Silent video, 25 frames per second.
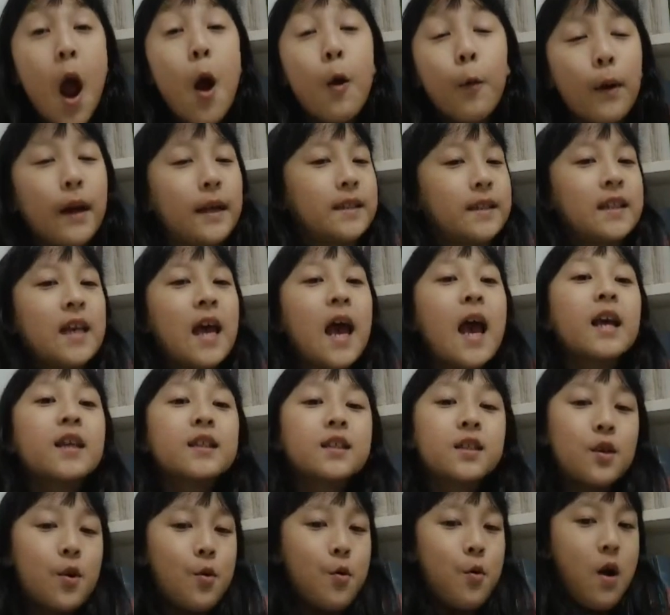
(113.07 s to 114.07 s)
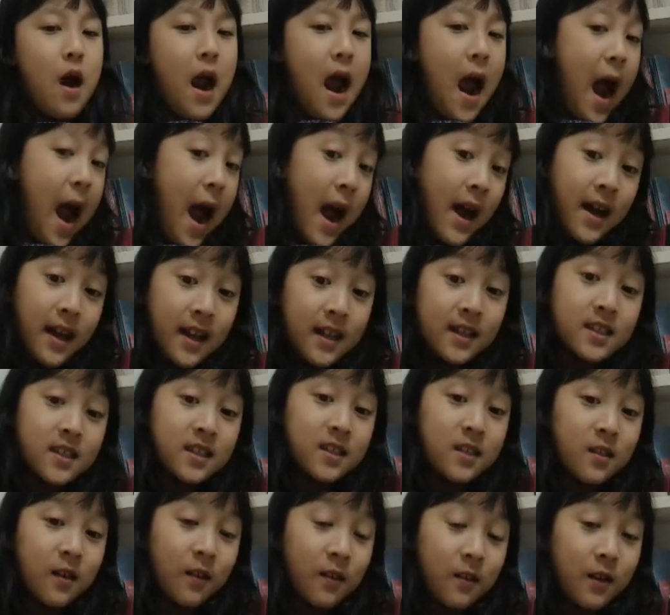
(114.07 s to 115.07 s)
Wait, so I
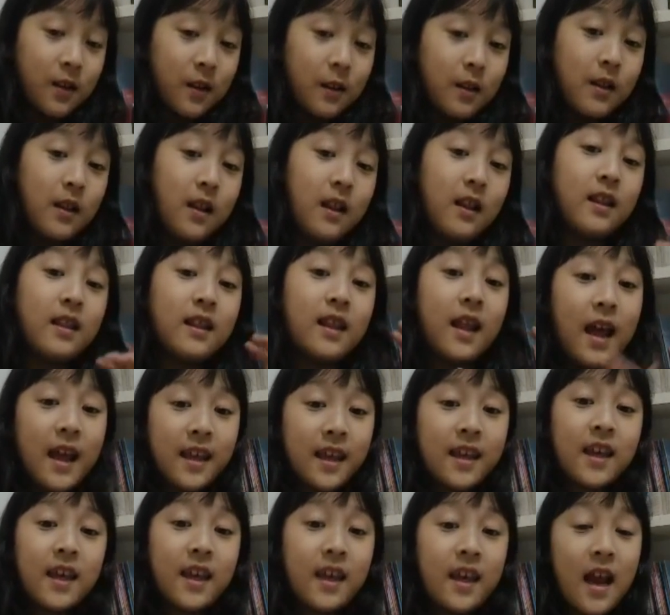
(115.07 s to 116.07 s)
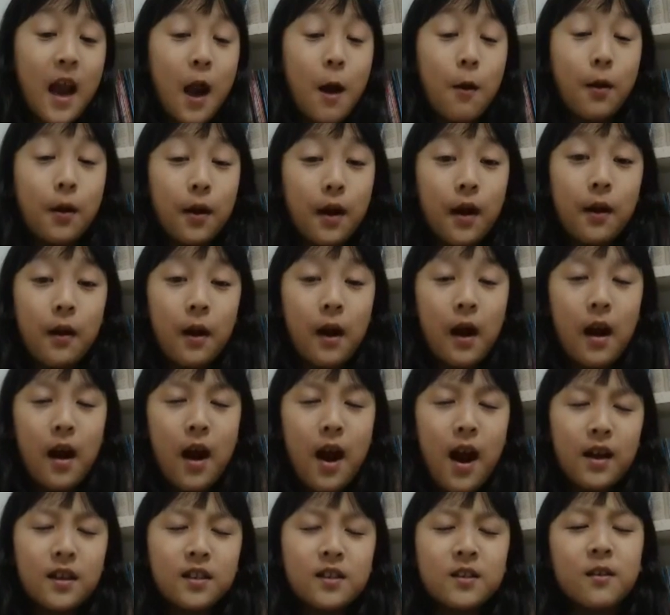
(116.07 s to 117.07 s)
started liking Harry
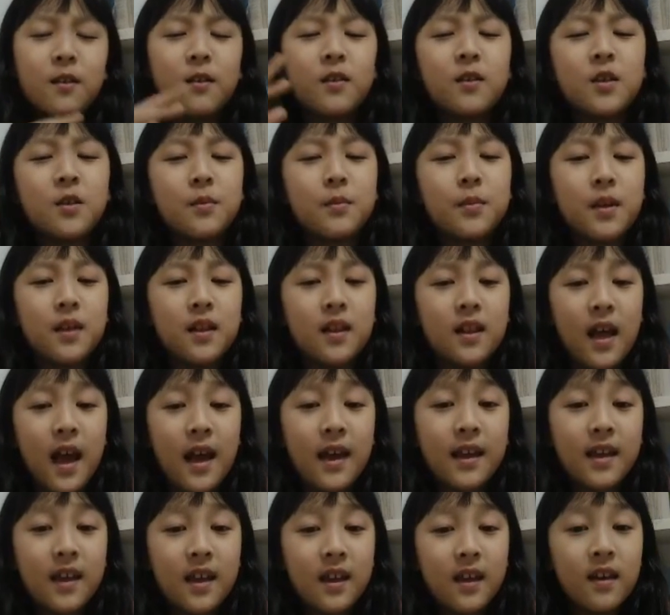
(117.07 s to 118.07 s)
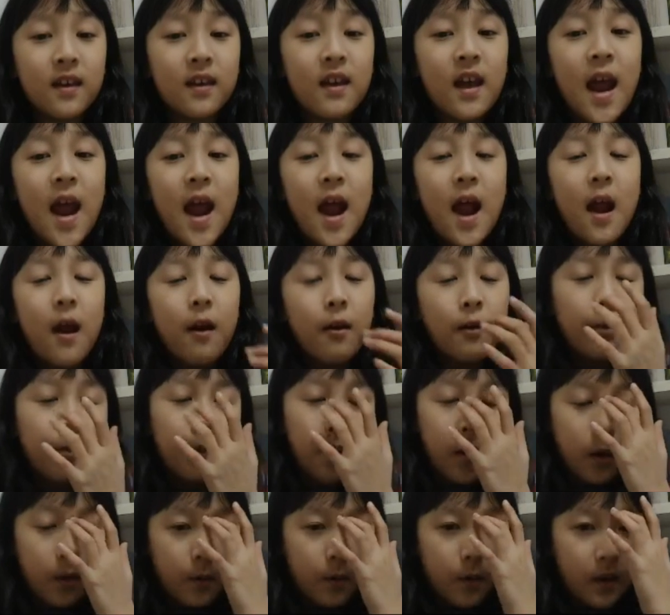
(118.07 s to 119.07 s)
I started to be liking Harry
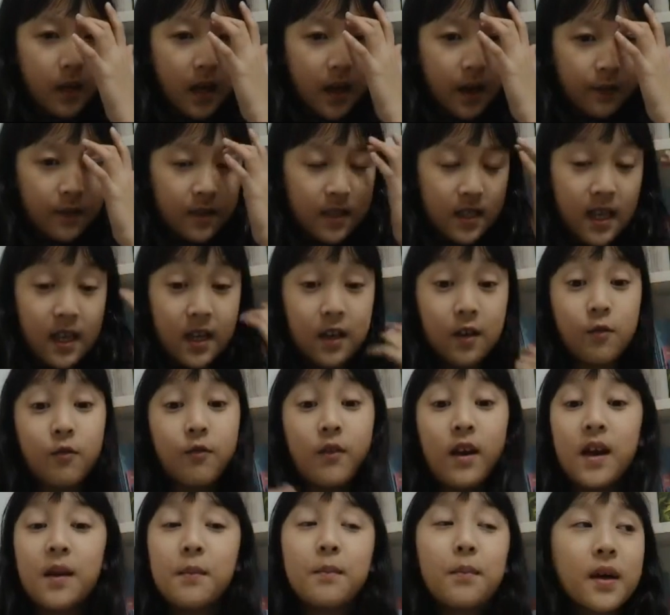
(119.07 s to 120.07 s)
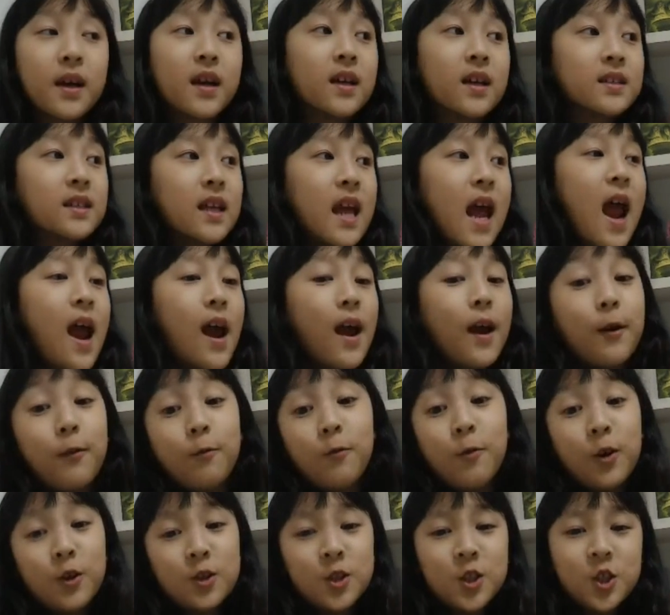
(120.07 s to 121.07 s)
Potter when I was second grade because I
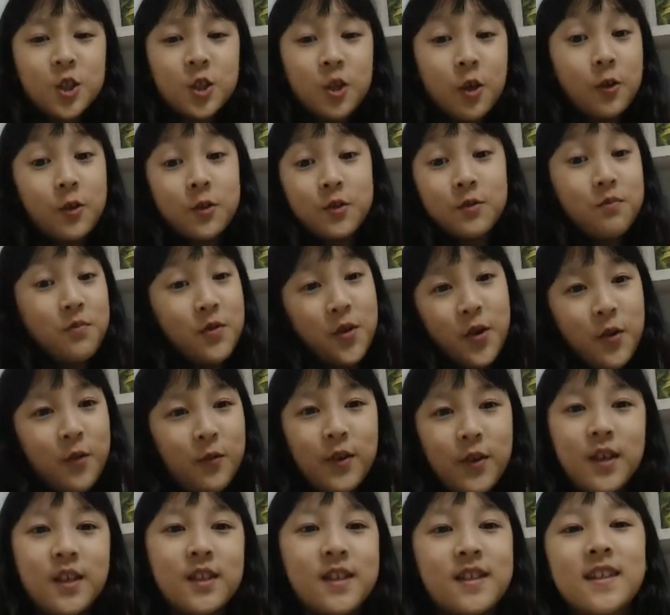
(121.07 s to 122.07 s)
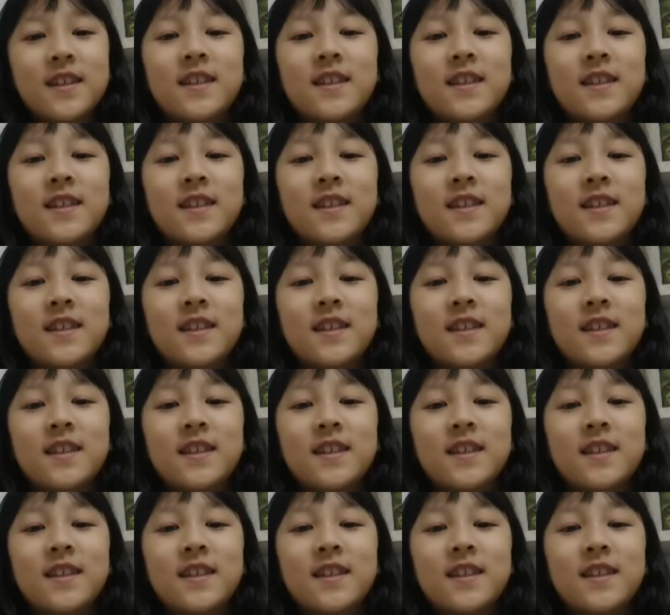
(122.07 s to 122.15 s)
watched those movies.